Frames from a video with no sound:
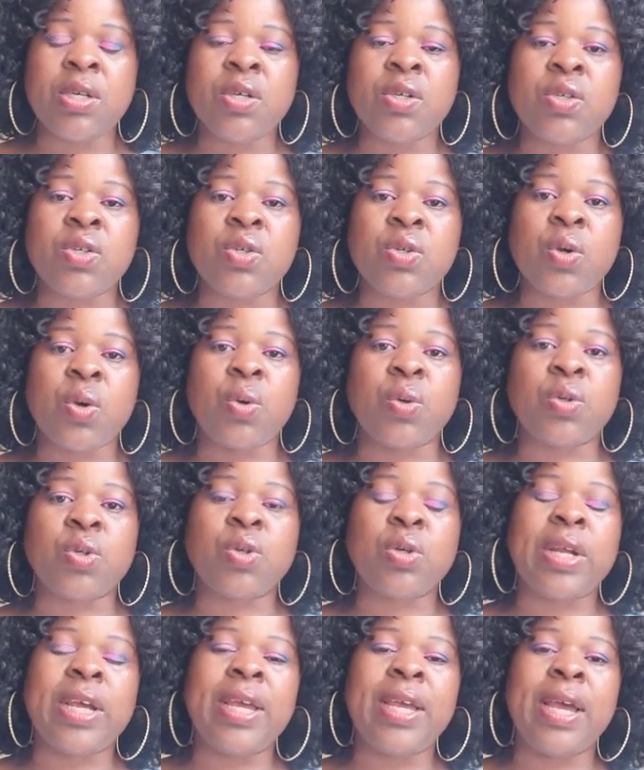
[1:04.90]
So
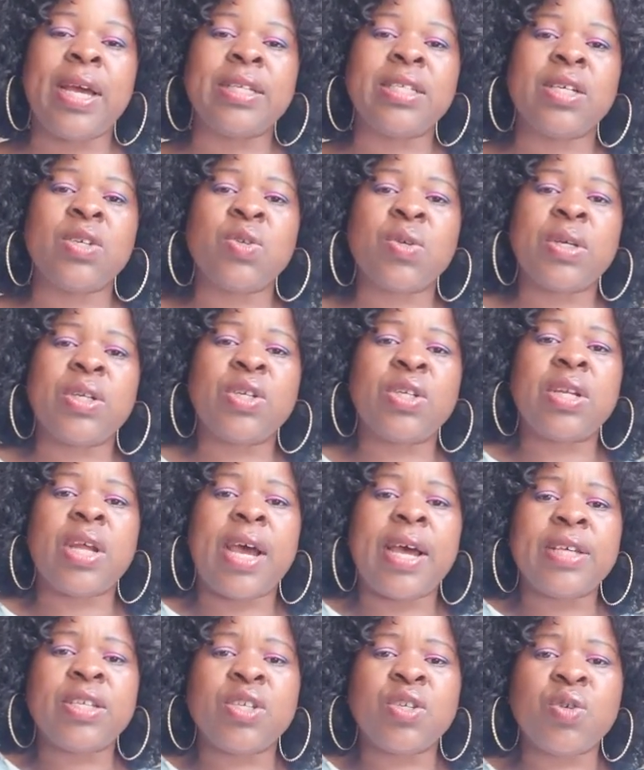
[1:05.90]
today I just want
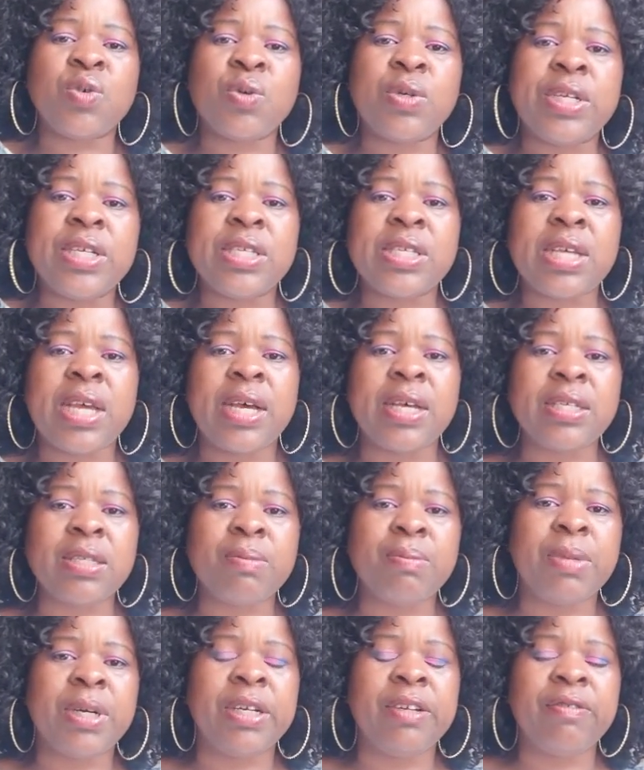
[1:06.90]
us to discuss
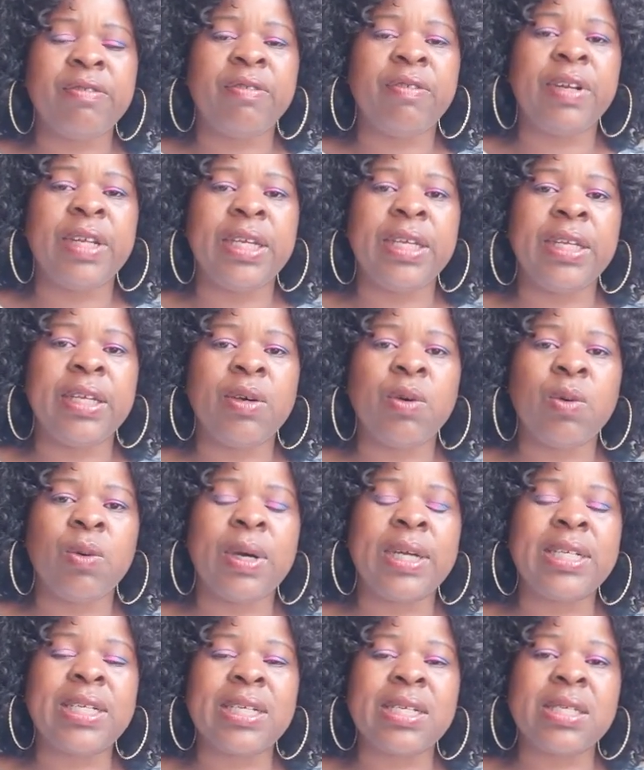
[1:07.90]
briefly
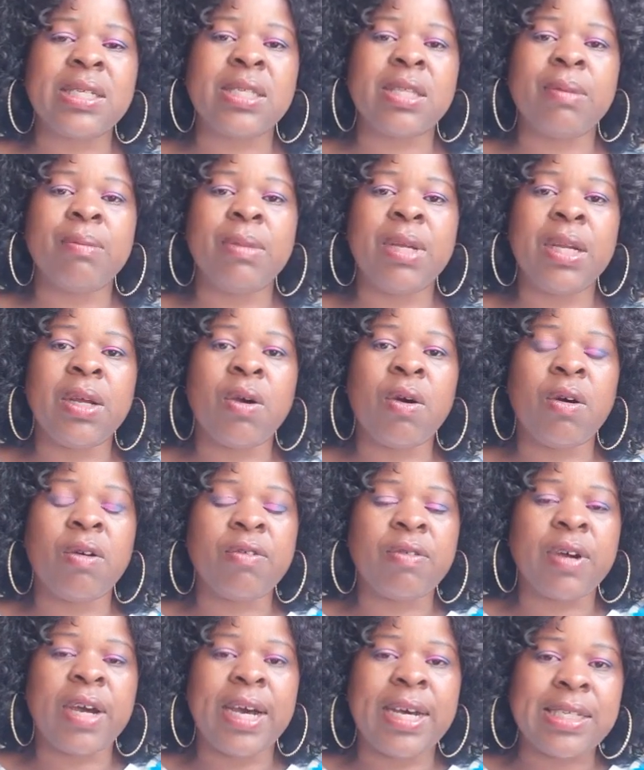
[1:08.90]
what is the meaning
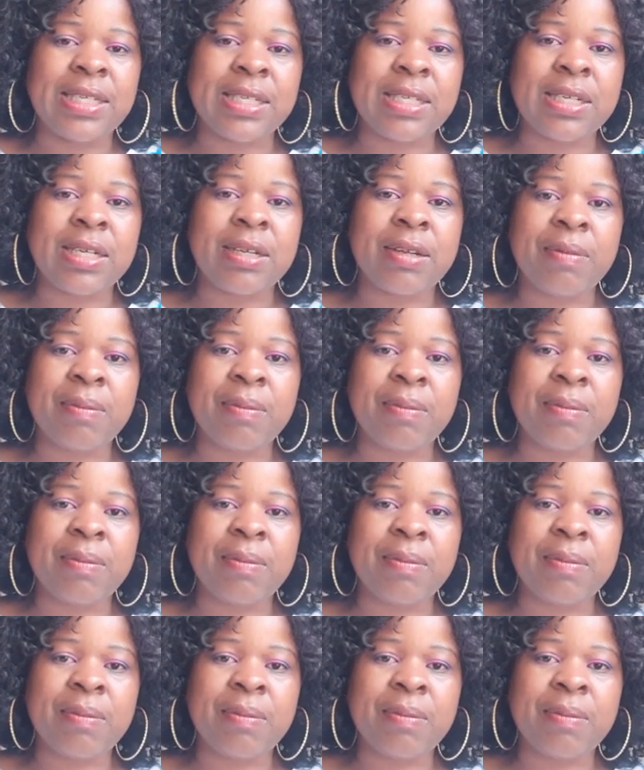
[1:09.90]
of cast.